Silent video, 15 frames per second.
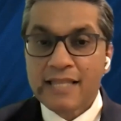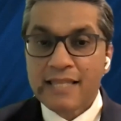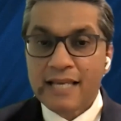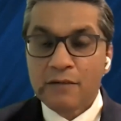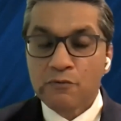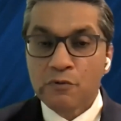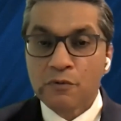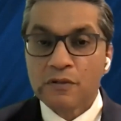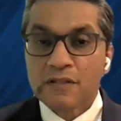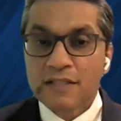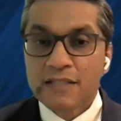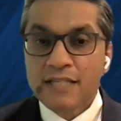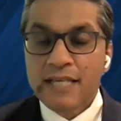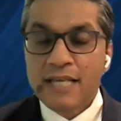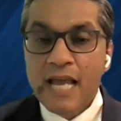and then we will
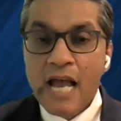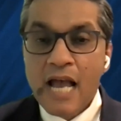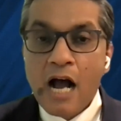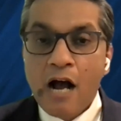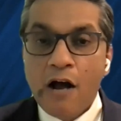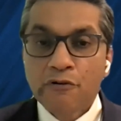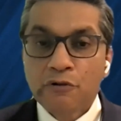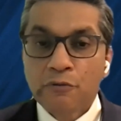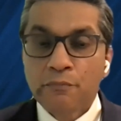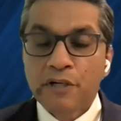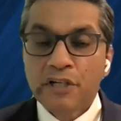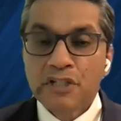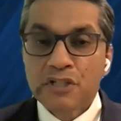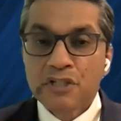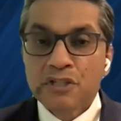see how your
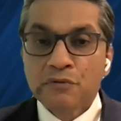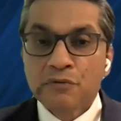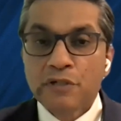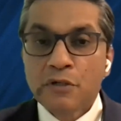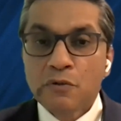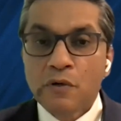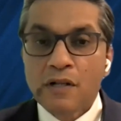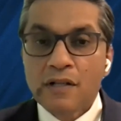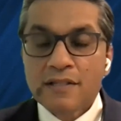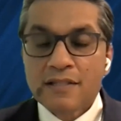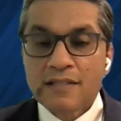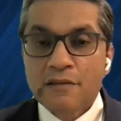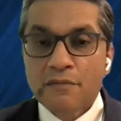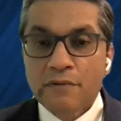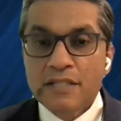breast tissue
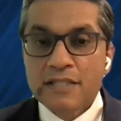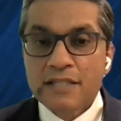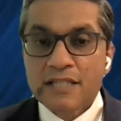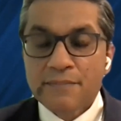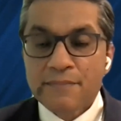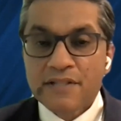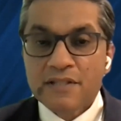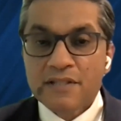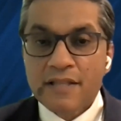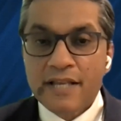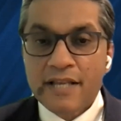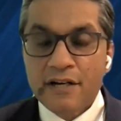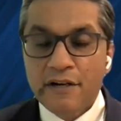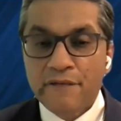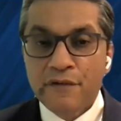recoils 3-6 months later.